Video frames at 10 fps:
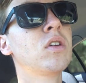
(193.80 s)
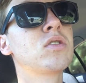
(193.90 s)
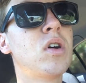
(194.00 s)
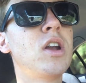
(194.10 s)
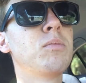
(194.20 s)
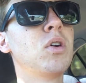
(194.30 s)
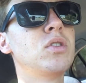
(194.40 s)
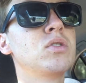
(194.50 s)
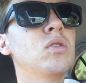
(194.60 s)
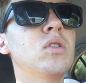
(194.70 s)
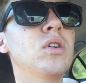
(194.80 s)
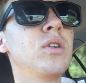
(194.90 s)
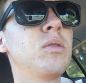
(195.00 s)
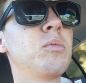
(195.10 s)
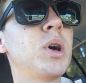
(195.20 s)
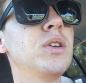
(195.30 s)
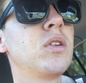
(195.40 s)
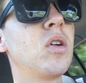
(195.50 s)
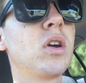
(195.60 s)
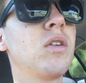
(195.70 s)
trying to mow short but you're
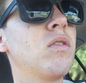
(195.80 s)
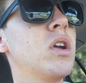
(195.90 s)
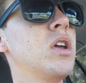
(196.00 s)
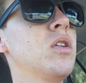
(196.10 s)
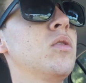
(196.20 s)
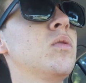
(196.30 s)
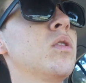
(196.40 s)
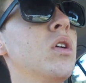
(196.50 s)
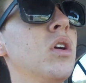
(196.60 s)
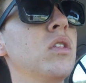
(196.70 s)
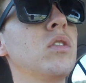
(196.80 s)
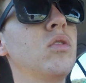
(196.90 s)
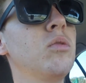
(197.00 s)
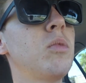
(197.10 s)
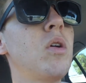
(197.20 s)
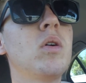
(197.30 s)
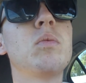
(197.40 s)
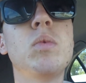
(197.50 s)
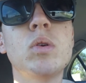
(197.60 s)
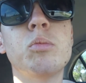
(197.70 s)
going over a hill, the lawnmower
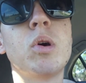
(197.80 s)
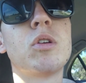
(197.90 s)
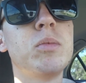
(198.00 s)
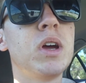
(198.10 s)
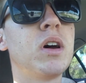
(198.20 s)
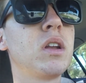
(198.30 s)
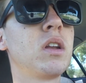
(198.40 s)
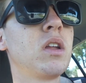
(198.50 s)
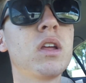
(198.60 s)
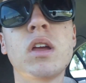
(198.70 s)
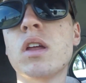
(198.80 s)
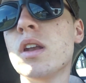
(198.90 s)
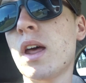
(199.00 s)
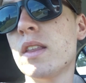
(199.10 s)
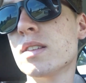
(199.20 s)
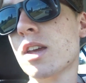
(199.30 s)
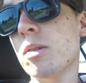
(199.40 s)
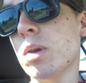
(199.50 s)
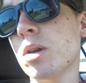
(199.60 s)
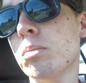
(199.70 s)
will bottom out. Now this
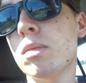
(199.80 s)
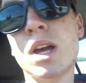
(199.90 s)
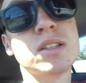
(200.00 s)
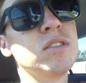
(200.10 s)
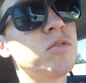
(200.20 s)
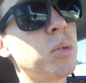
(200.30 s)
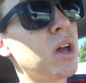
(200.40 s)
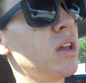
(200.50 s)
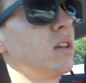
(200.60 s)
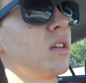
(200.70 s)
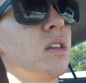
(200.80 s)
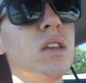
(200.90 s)
can be a massive pain.